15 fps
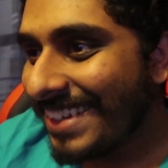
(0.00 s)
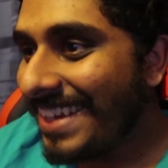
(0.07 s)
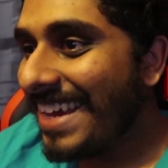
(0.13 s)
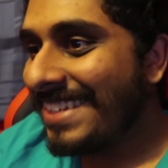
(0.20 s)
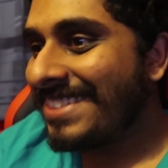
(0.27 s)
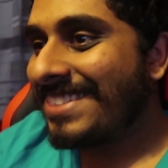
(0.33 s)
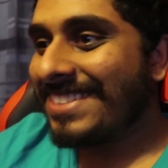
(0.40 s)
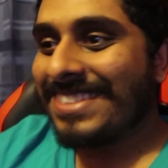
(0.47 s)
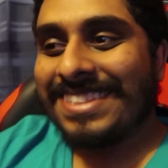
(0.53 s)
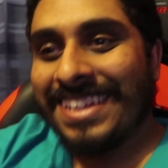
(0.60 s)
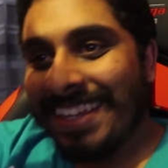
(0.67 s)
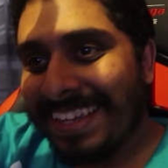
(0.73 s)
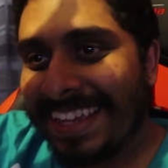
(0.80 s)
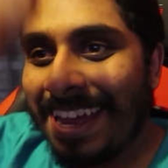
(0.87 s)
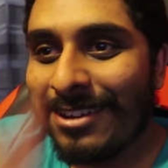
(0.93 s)
Yes,
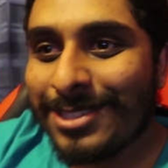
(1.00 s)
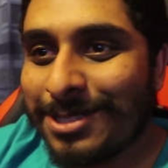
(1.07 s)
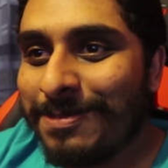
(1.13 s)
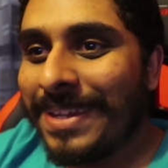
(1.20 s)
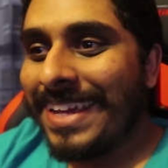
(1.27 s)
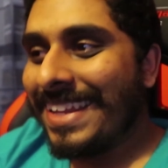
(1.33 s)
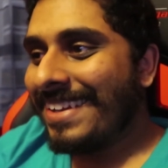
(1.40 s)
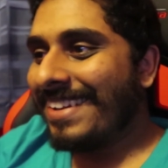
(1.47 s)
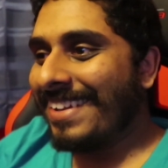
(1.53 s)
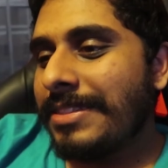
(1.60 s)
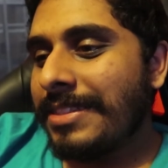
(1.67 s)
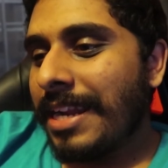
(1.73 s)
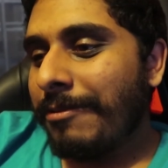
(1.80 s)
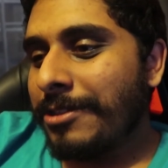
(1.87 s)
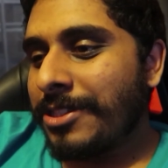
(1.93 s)
counts me in. I
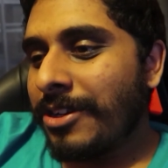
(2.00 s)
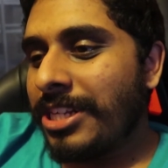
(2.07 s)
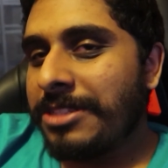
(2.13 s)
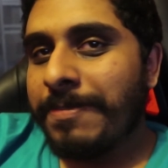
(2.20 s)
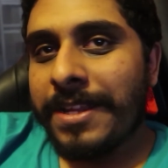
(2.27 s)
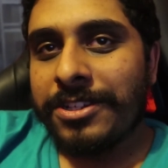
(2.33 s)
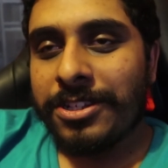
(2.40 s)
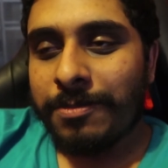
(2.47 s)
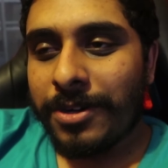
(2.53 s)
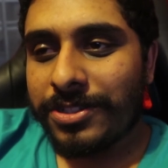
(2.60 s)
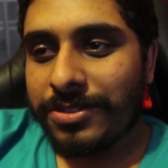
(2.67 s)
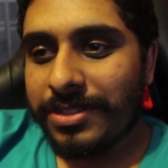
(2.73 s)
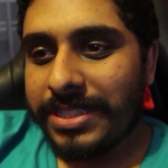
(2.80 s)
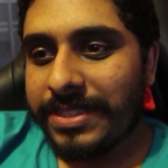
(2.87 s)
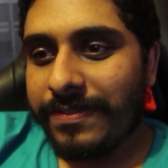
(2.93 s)
said I wasn't going to spend too
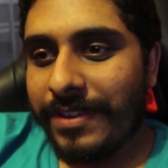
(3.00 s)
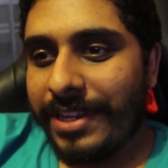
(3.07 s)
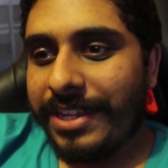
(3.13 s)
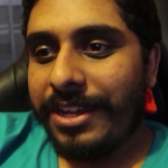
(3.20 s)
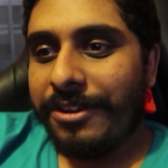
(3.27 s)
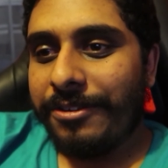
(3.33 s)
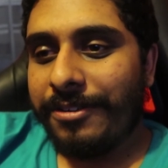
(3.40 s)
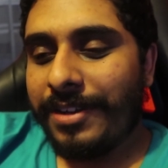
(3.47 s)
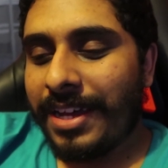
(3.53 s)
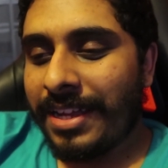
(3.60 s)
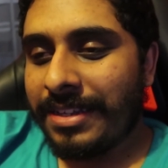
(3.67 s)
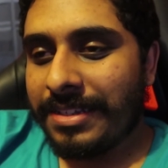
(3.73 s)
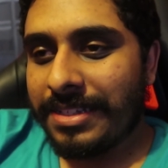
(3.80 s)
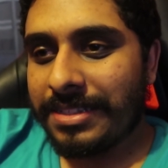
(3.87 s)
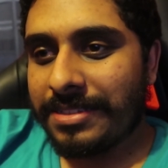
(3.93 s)
much on this video,
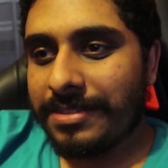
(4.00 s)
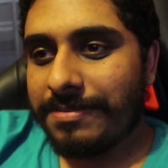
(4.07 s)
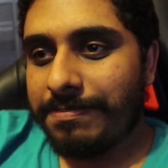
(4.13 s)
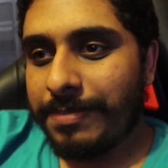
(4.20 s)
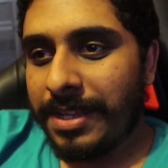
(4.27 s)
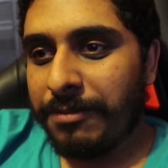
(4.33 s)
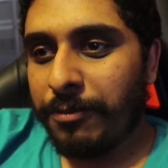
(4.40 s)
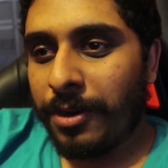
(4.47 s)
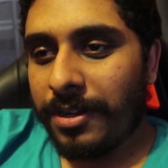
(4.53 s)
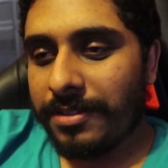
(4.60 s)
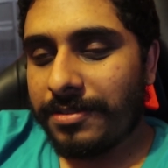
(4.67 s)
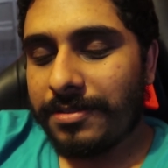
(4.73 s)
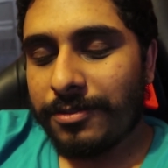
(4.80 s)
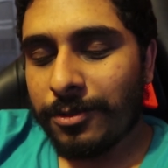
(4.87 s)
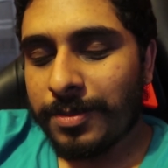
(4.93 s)
and it's been,
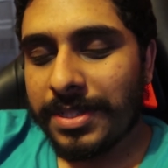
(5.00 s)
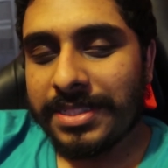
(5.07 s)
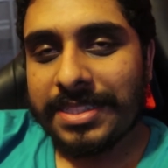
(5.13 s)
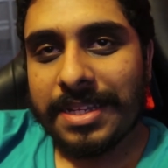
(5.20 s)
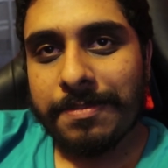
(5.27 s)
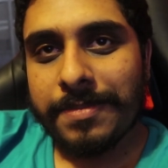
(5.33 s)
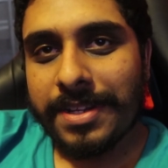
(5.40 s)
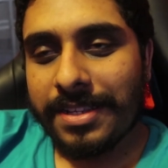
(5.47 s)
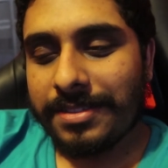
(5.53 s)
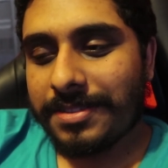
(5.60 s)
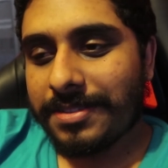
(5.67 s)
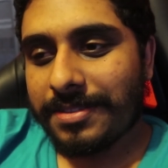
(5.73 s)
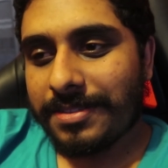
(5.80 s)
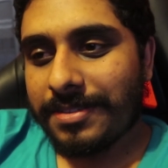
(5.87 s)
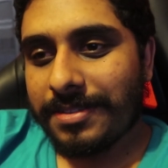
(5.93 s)
what, almost 10
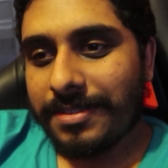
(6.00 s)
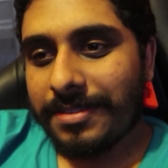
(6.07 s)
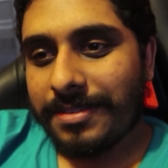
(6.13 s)
minutes?